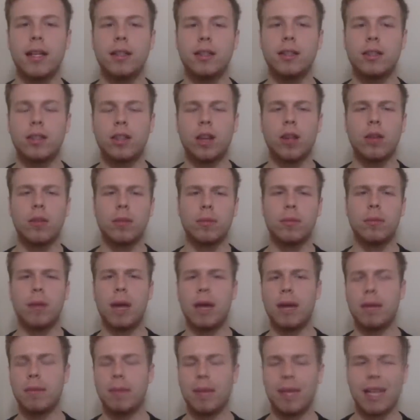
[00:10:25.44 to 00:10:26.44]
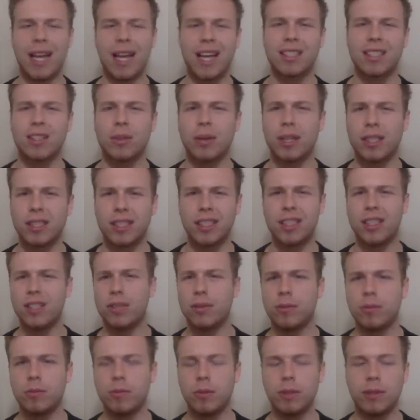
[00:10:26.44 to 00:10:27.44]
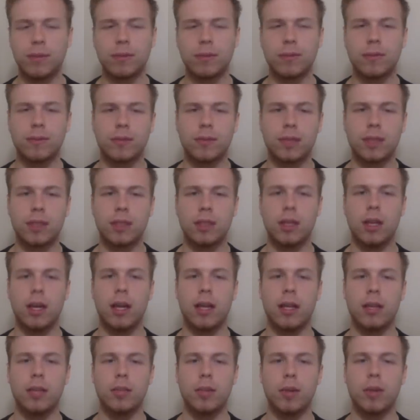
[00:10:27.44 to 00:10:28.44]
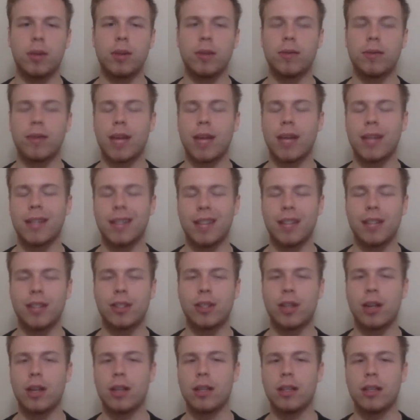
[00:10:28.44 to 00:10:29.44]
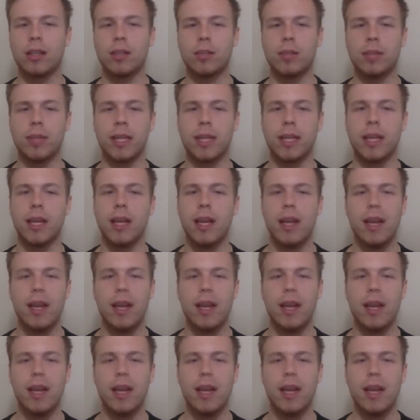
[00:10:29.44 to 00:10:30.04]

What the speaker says: So my last question, you both have kind of touched on a little bit